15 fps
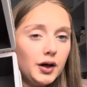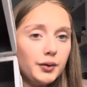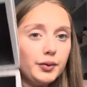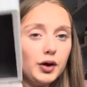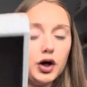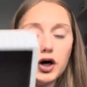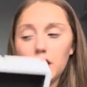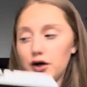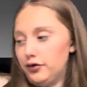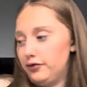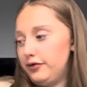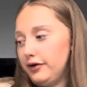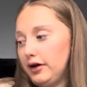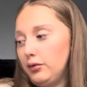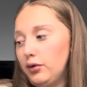But
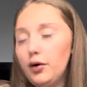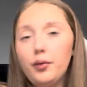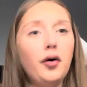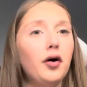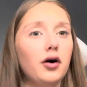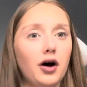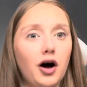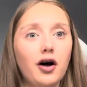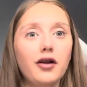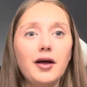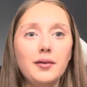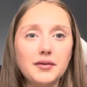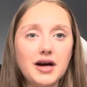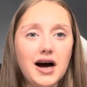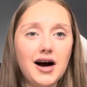hopefully we'll put all
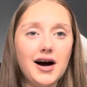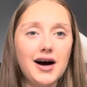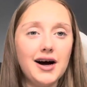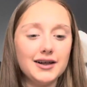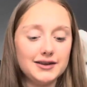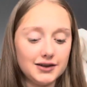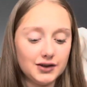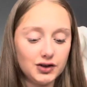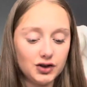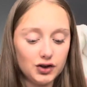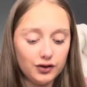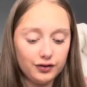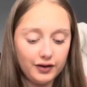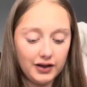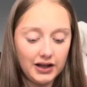them cards and
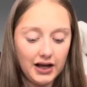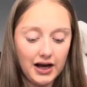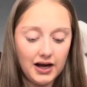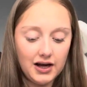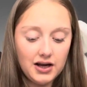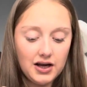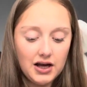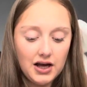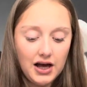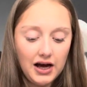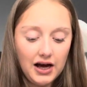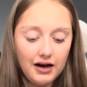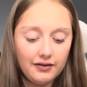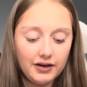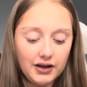stuff in there.
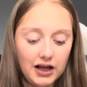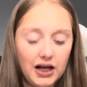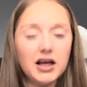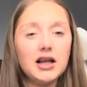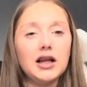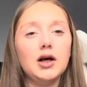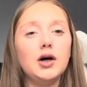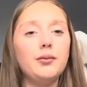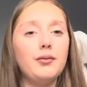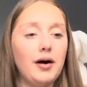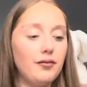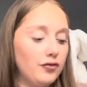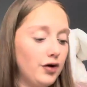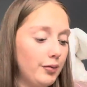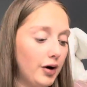Have it like a little
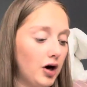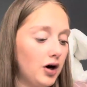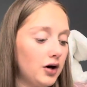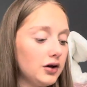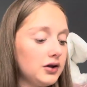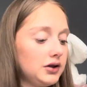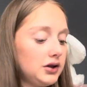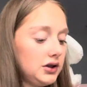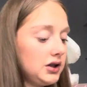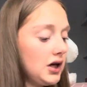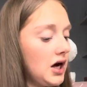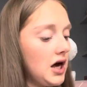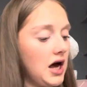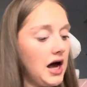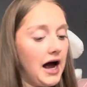memory box.
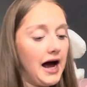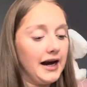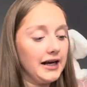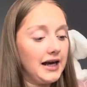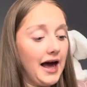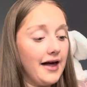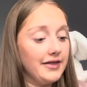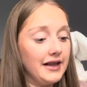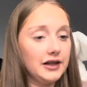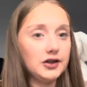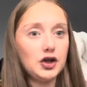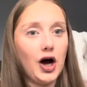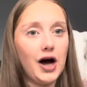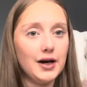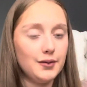And again, that's
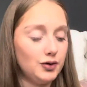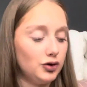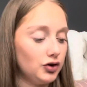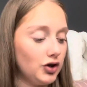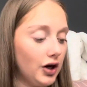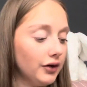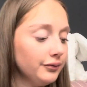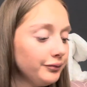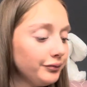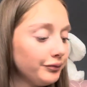got animals on.